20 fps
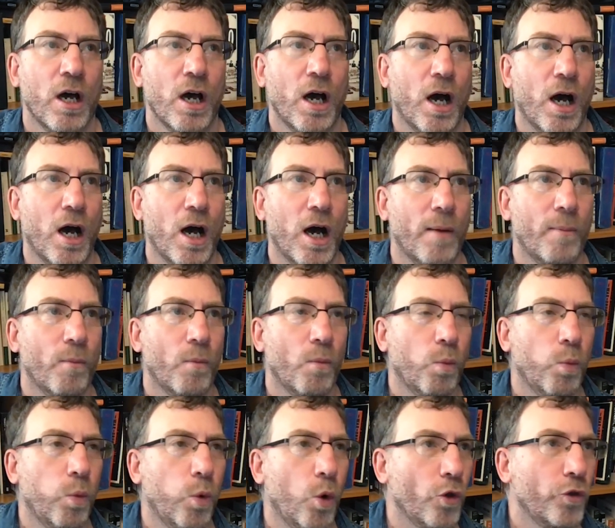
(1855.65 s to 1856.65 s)

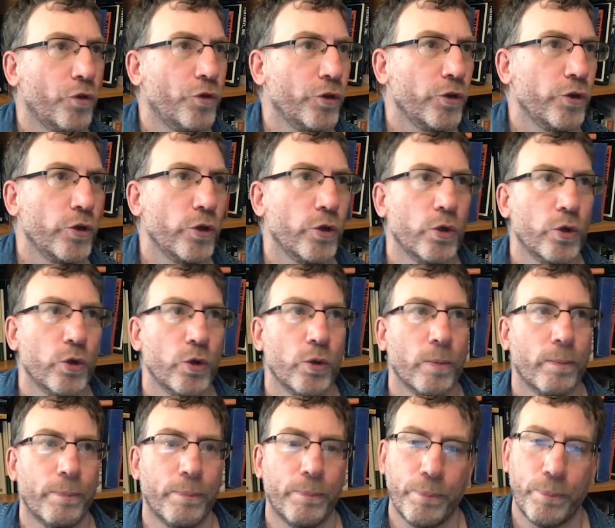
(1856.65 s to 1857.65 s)
what do you
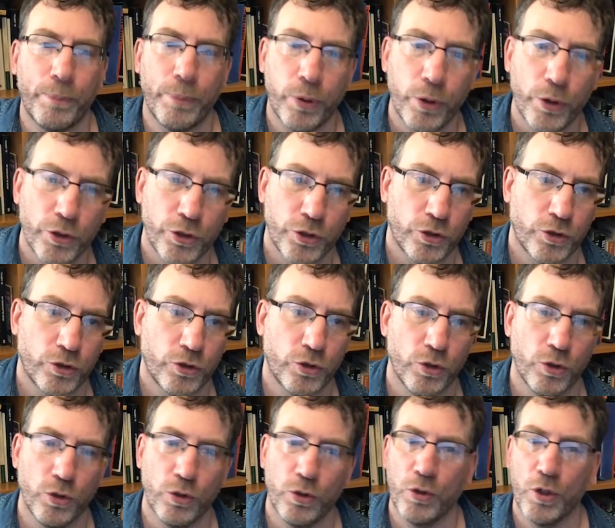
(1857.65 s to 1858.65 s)
push
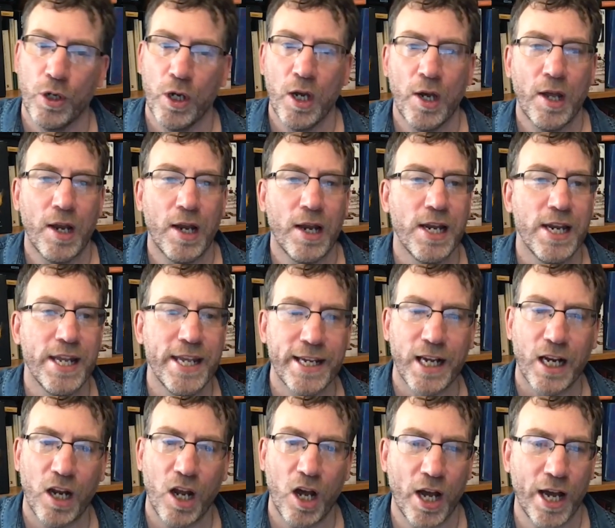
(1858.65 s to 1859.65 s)
to
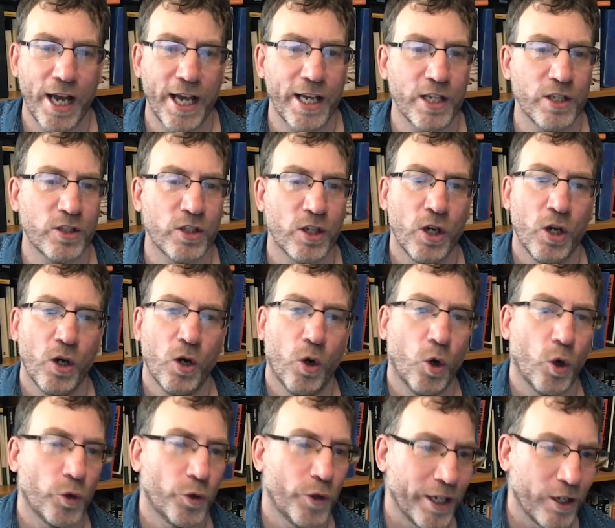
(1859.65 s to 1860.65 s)
legalize
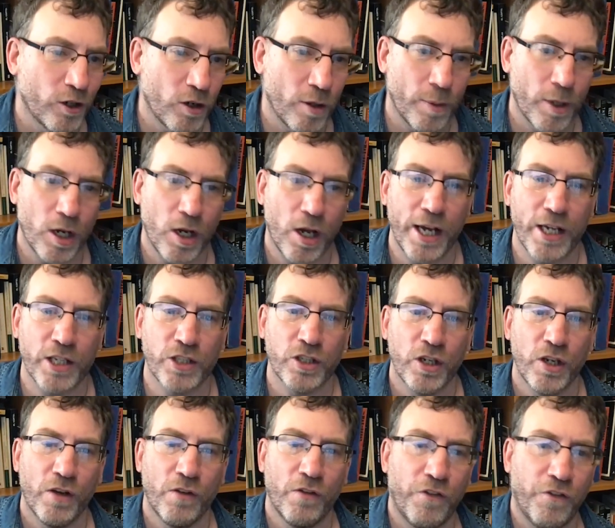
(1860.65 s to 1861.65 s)
or decriminalize
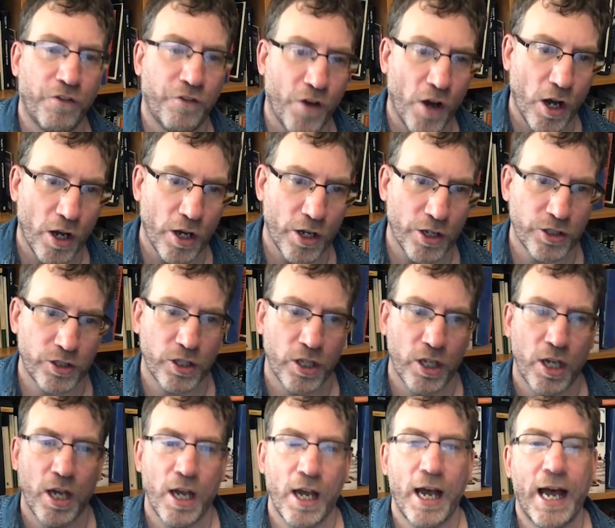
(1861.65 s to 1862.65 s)
first?
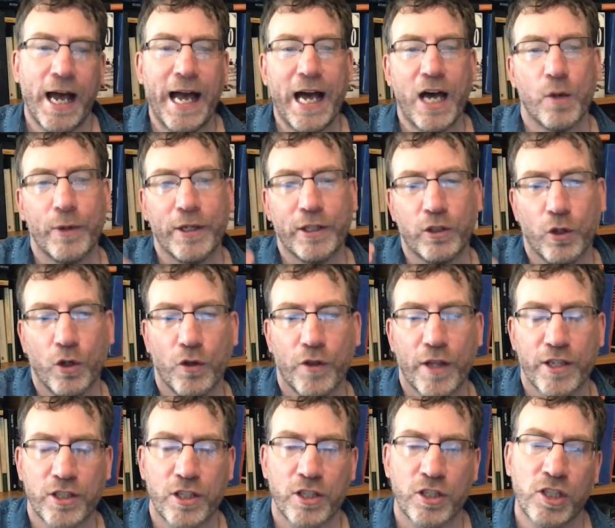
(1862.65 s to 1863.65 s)
How do we do
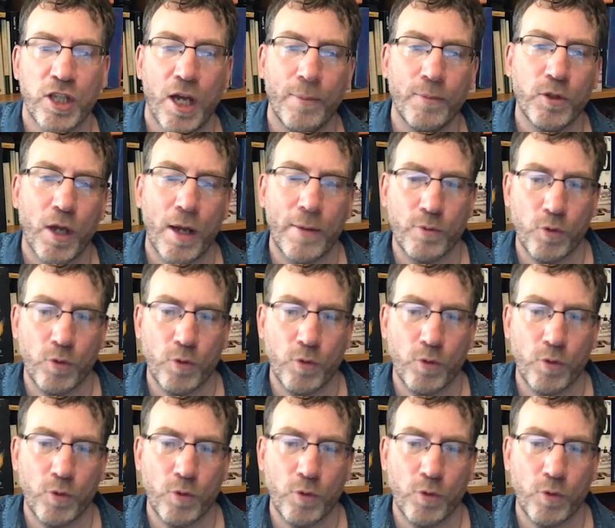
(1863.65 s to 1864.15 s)
this? And sometimes